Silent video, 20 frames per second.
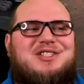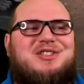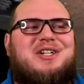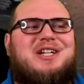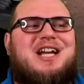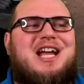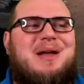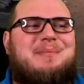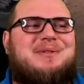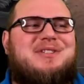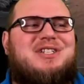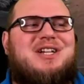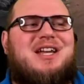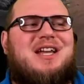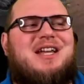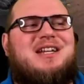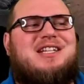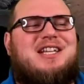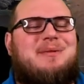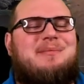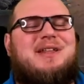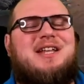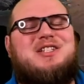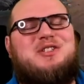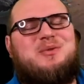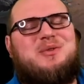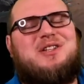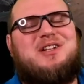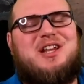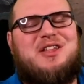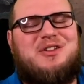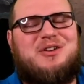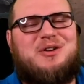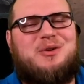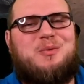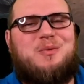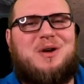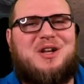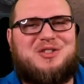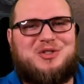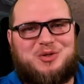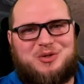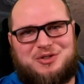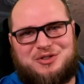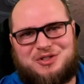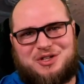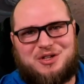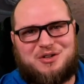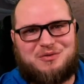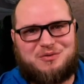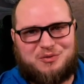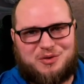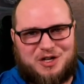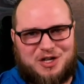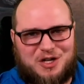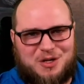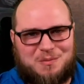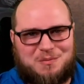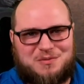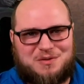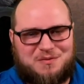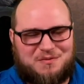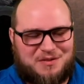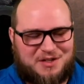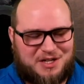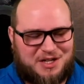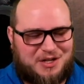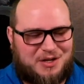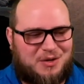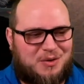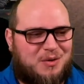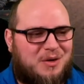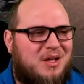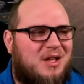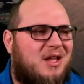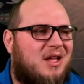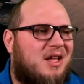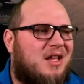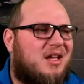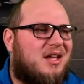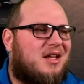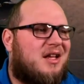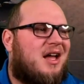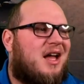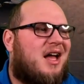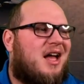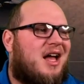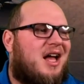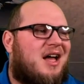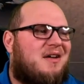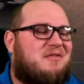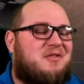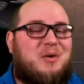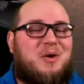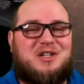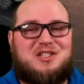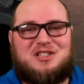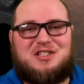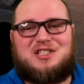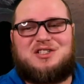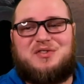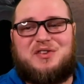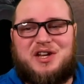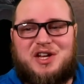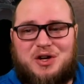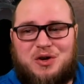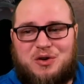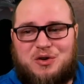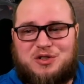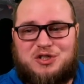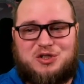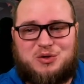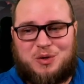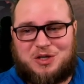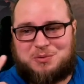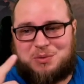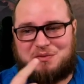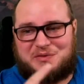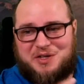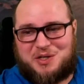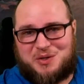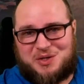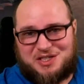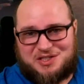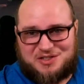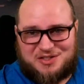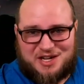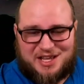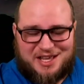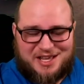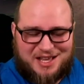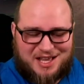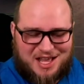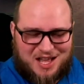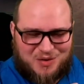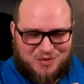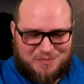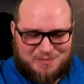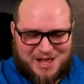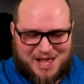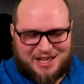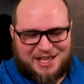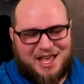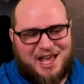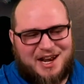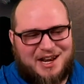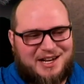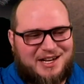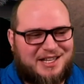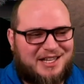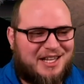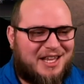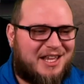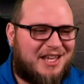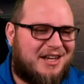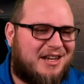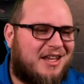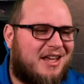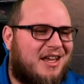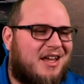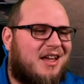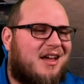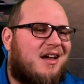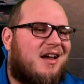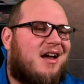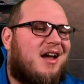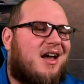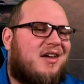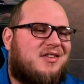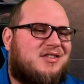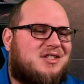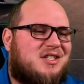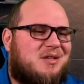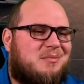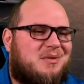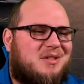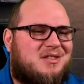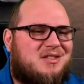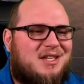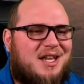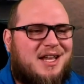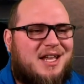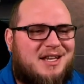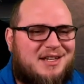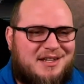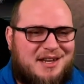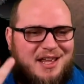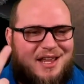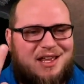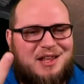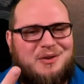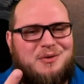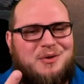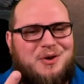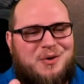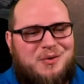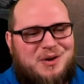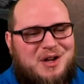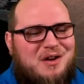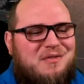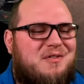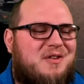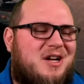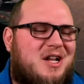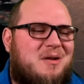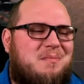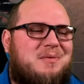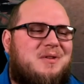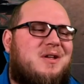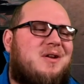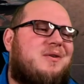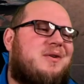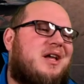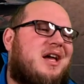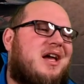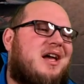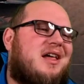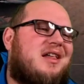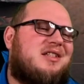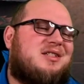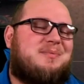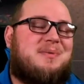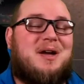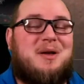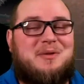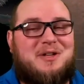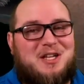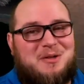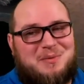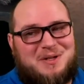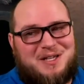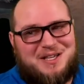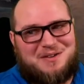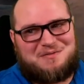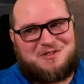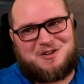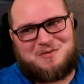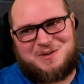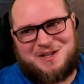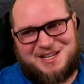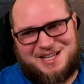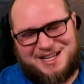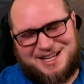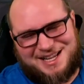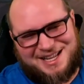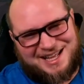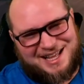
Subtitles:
Trigger Happy John coming at you with another Watchers of Realm video. If you're watching this video, did you watch my video yesterday? We're back at it again. This is going to be the second day in a row now for an upload. It's probably going to be it for a minute